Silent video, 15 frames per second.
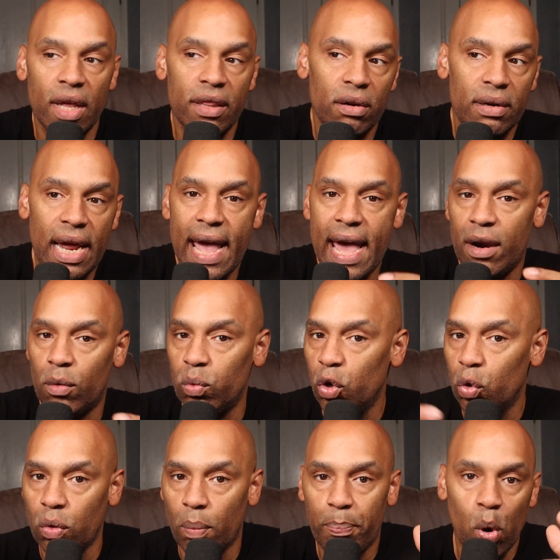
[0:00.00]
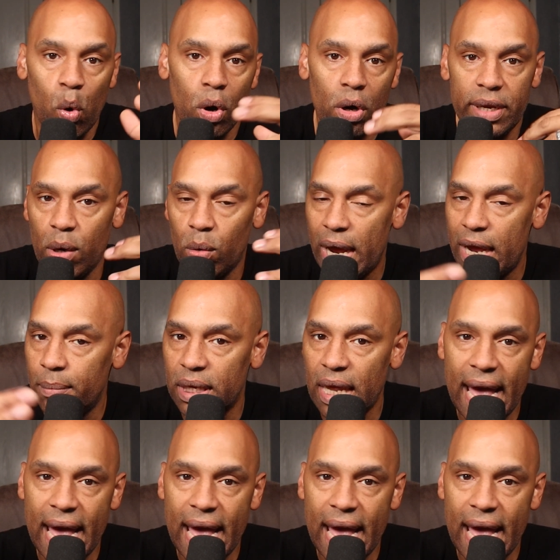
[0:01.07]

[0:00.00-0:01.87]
other and they had a real rapport and they were able